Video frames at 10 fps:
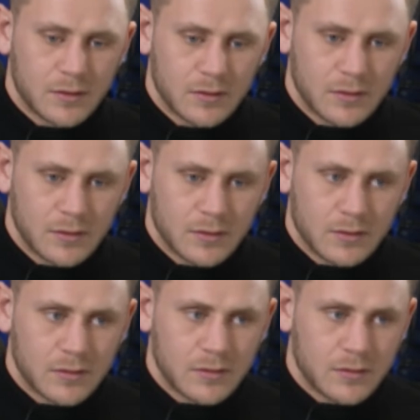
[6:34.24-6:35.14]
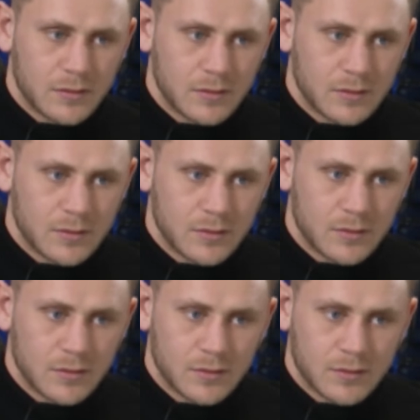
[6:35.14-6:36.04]

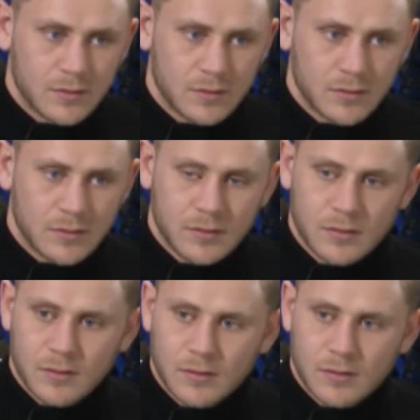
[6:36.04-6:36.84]
(silent)